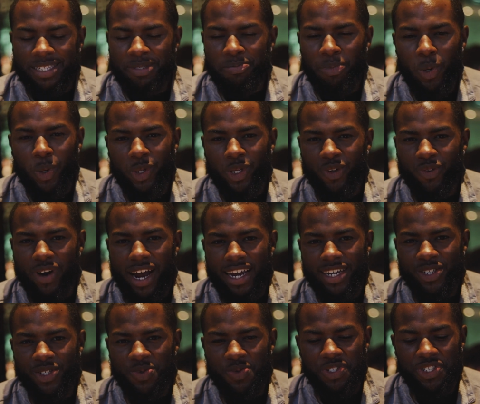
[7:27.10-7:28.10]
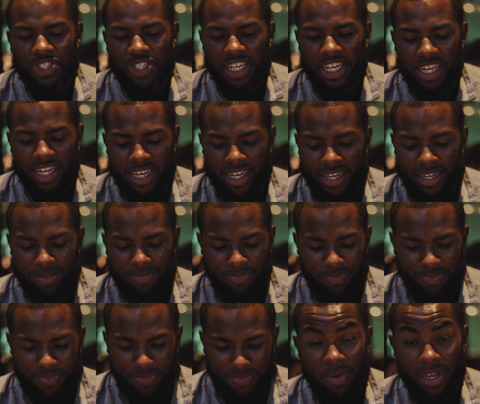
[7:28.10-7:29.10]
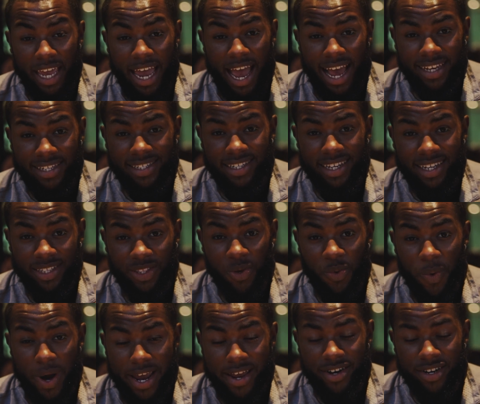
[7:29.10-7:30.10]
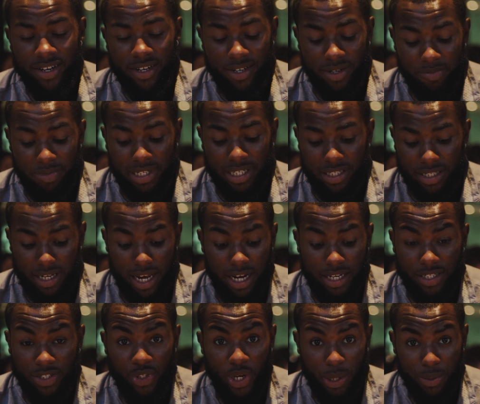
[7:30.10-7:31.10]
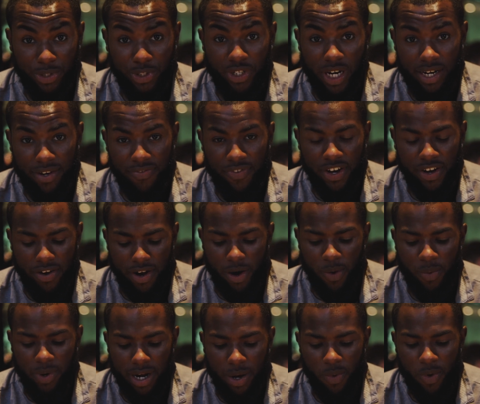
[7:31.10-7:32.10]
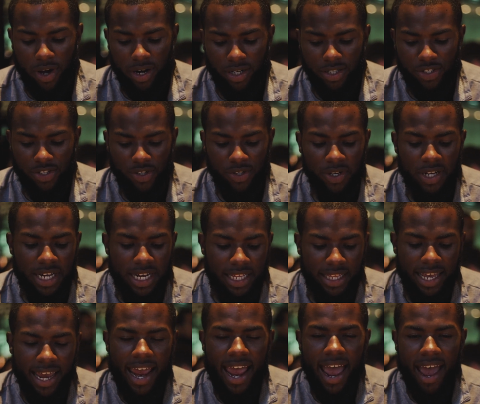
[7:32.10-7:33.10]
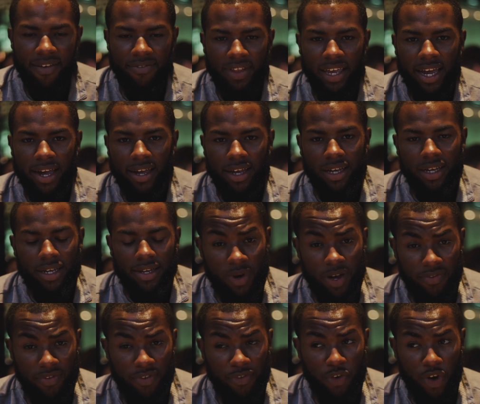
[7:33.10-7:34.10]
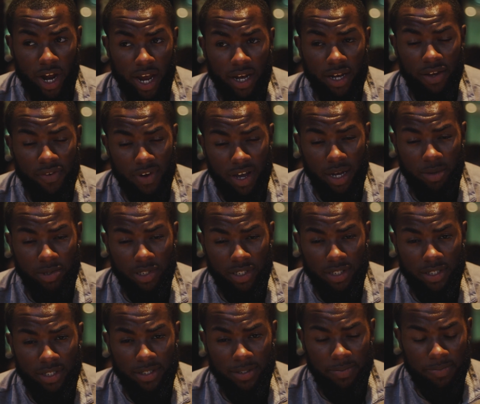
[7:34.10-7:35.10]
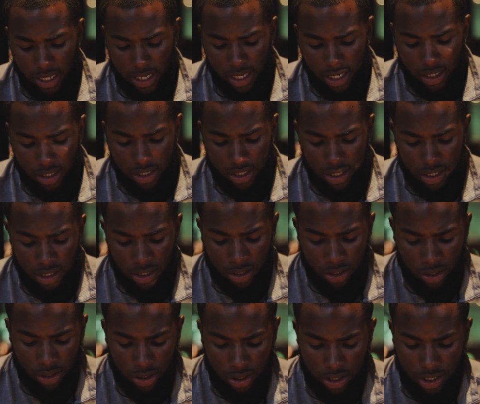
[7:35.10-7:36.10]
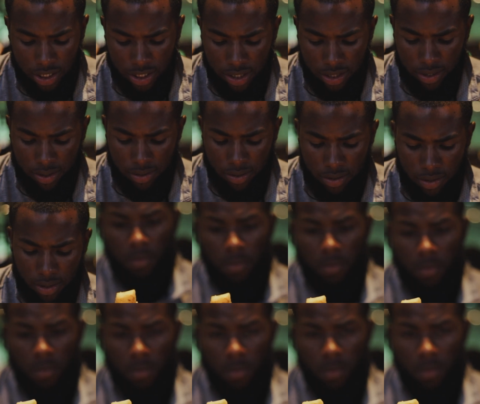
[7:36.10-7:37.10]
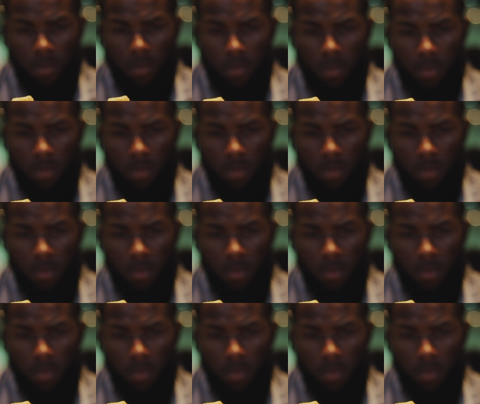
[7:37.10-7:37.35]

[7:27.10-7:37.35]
ass bowl of rice with chicken in it, per me asking the waiter, because I was trying to figure out what I wanted. So they have that. You have a variety of options. Let's dig into this here. Scallops are in